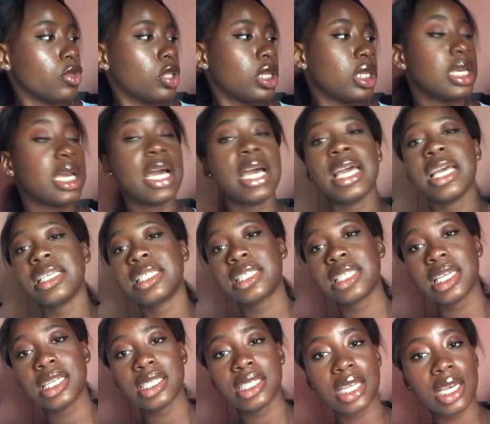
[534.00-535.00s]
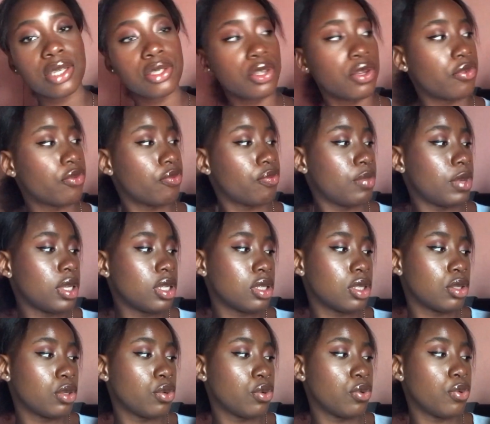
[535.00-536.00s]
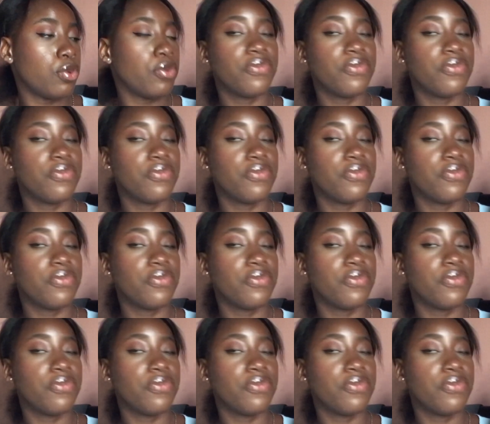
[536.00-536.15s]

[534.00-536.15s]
Yeah, Essentials of Medical